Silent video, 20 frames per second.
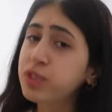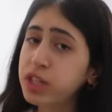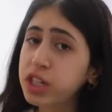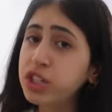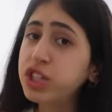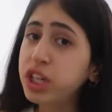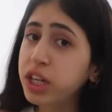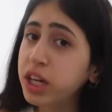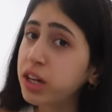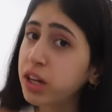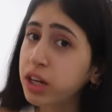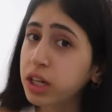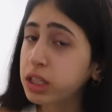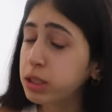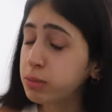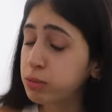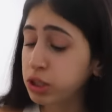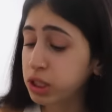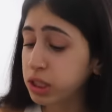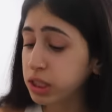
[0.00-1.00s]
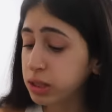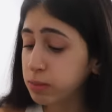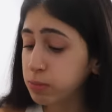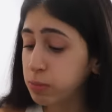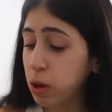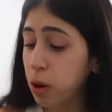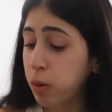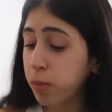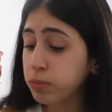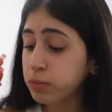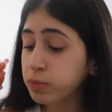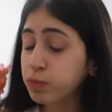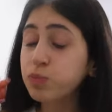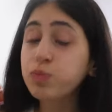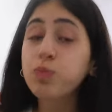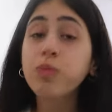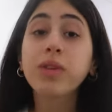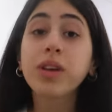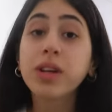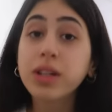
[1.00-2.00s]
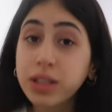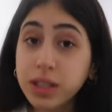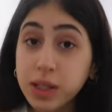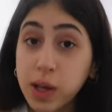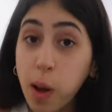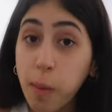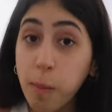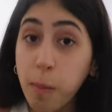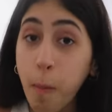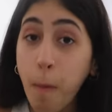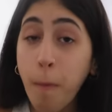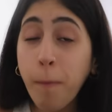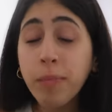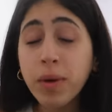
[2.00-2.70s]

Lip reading: a chicken nugget, to be honest, but it's yum.